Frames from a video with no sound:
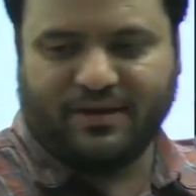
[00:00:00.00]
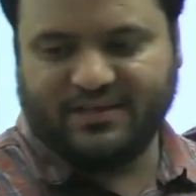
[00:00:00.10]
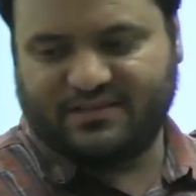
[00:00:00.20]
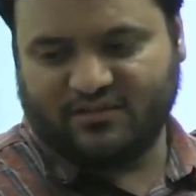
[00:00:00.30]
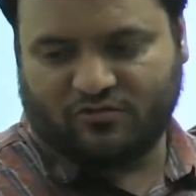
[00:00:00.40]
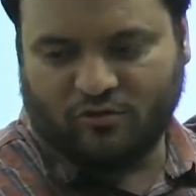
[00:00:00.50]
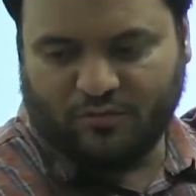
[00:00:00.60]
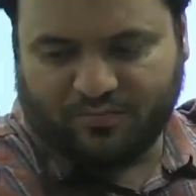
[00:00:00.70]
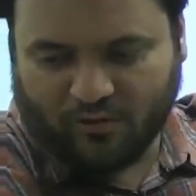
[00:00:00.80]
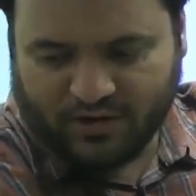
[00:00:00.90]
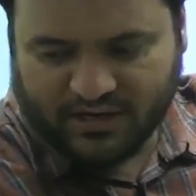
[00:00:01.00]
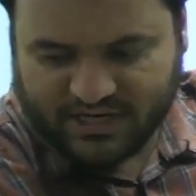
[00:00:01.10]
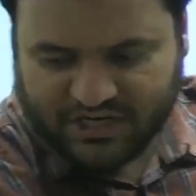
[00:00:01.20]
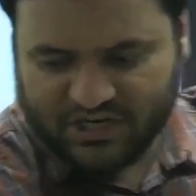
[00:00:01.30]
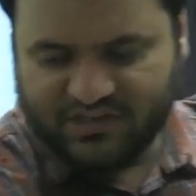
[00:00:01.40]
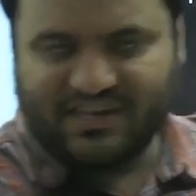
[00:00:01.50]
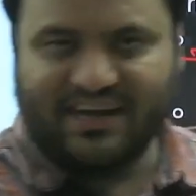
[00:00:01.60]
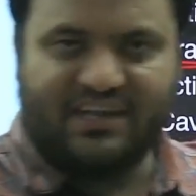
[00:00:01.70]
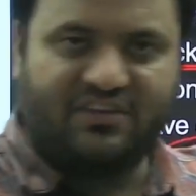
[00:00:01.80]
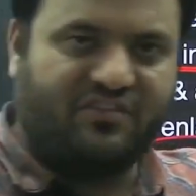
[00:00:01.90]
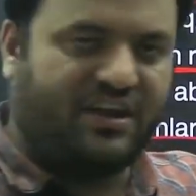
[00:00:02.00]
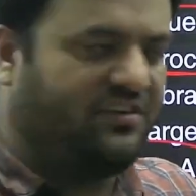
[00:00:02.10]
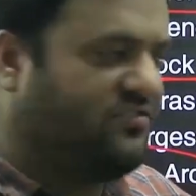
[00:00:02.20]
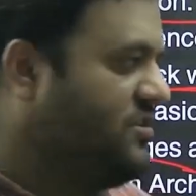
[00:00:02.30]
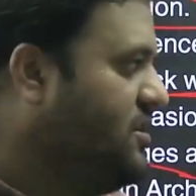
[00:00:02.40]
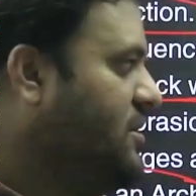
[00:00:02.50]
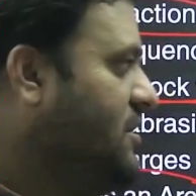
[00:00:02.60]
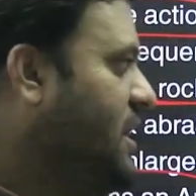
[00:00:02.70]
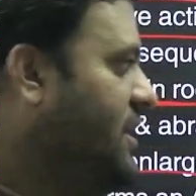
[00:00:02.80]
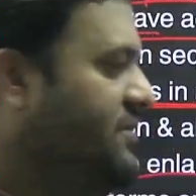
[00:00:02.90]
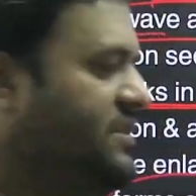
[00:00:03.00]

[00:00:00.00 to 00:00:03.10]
The slope orientation is getting changed, and when the